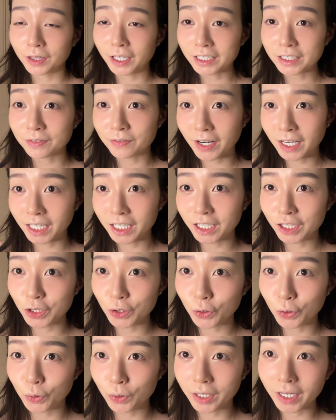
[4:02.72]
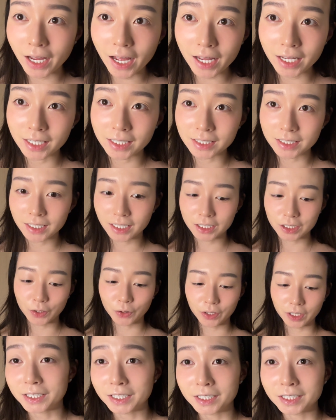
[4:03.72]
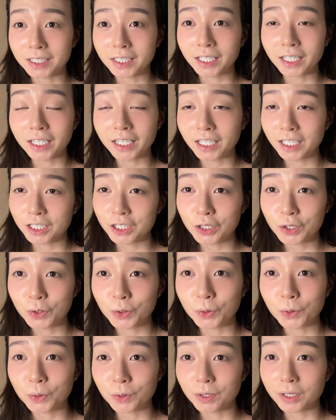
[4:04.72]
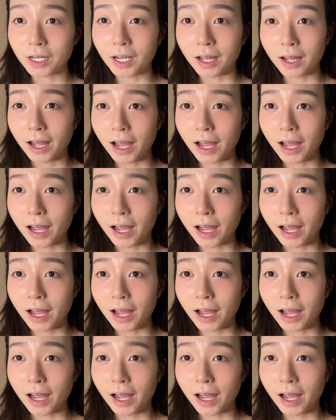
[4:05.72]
let's finally do the eyes. So this is the Etude